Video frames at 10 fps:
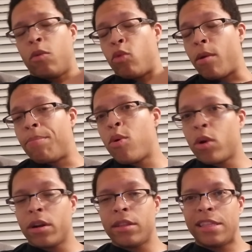
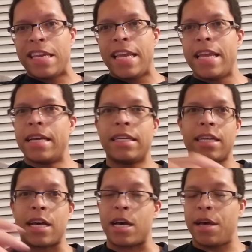reportedly,
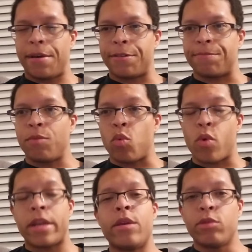
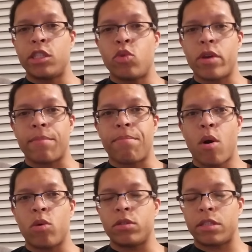what he was doing
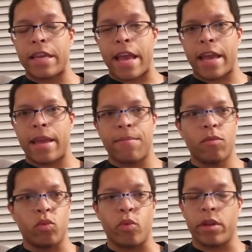post
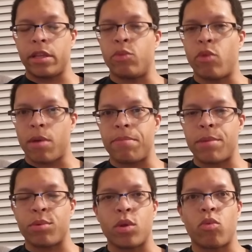game really rubbed
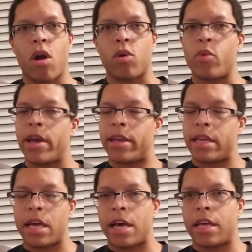people the wrong way.
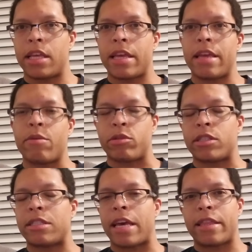It
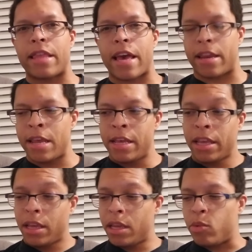was said that
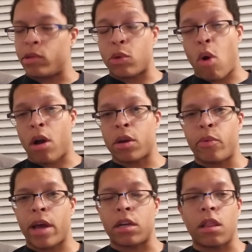he was walking
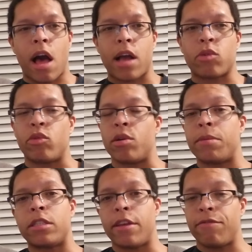around the locker room
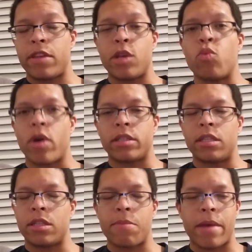as if he
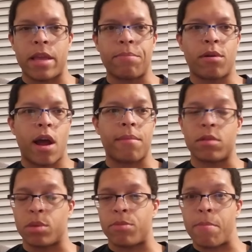wasn't the main
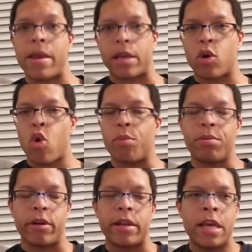problem, the main
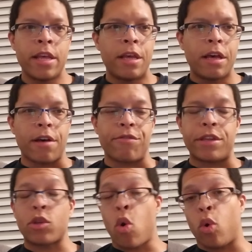culprit of
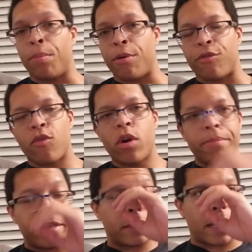this whole
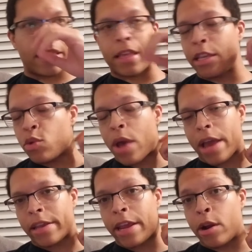performance. And then you
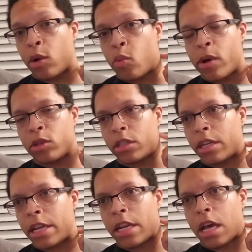had Garrett
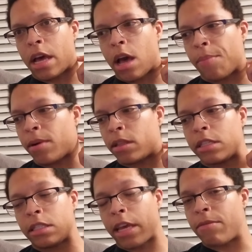Wilson, and I'll
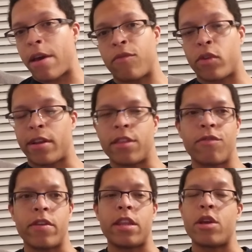probably save that for another
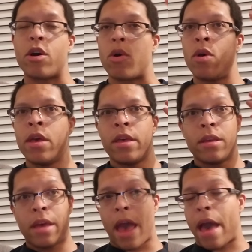video,
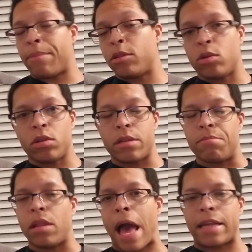absolutely
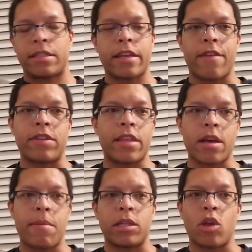blasting everything
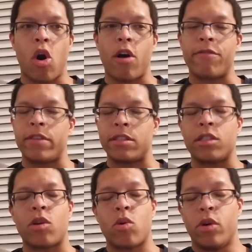about the offense.
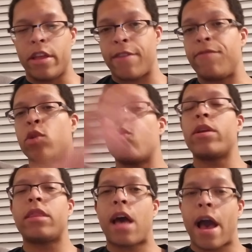So if you
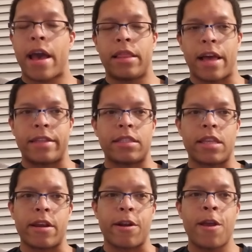want the highlights
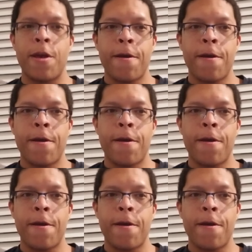there,